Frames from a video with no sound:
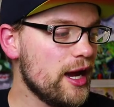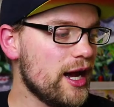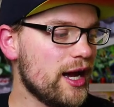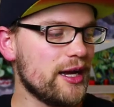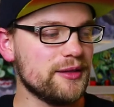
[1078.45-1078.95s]

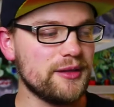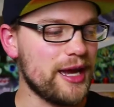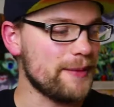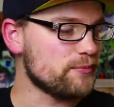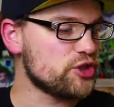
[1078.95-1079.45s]

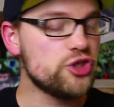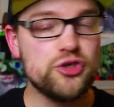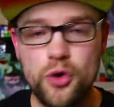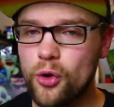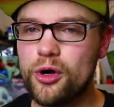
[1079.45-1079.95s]
I'm
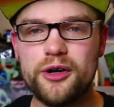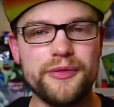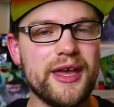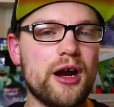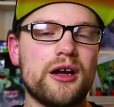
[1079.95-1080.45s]
sure
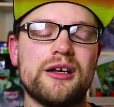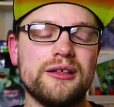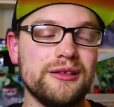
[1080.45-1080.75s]
they are